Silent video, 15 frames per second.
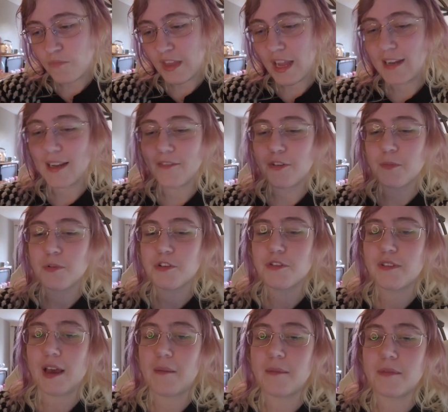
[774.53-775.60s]
I'd have to push for
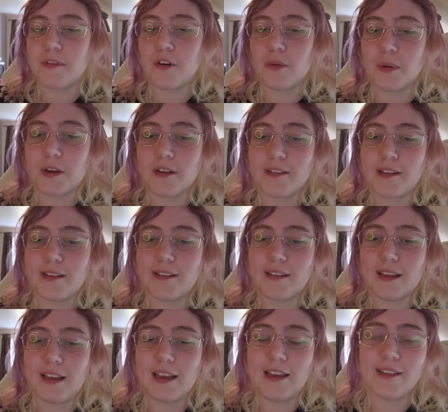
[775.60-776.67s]
that though, because it
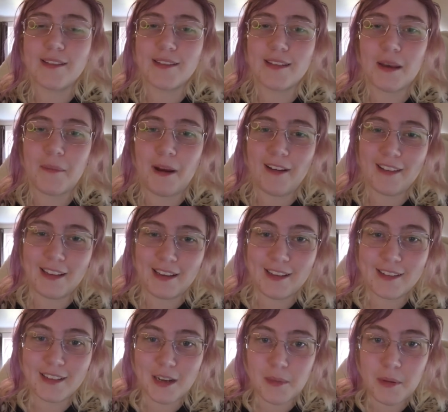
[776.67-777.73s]
is apparently
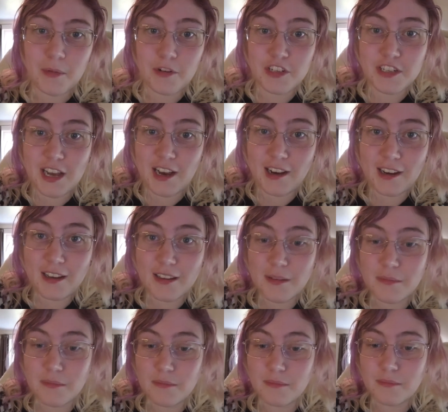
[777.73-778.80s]
it's going to be much darker
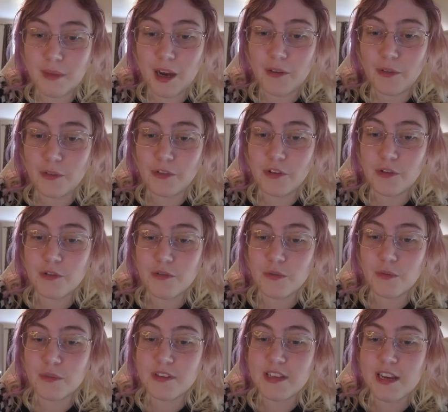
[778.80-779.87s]
than Marvel's usual
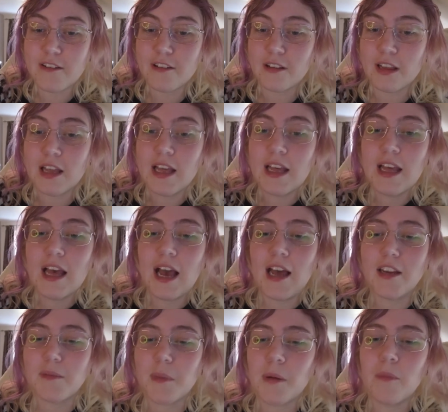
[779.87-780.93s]
material,
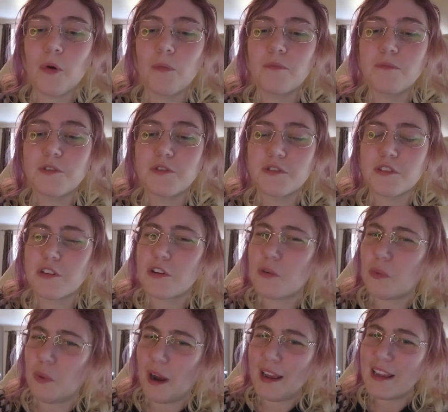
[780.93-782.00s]
and my mum doesn't
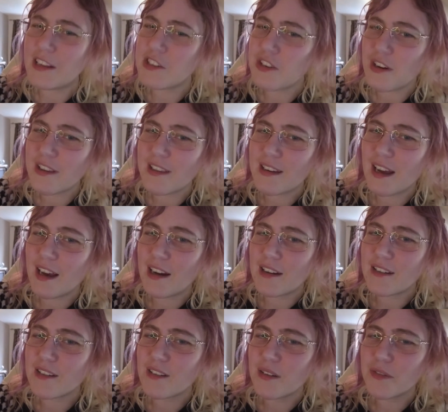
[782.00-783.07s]
quite enjoy the dark
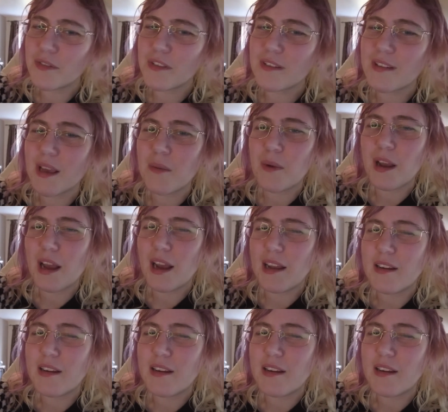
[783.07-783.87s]
stuff the same way I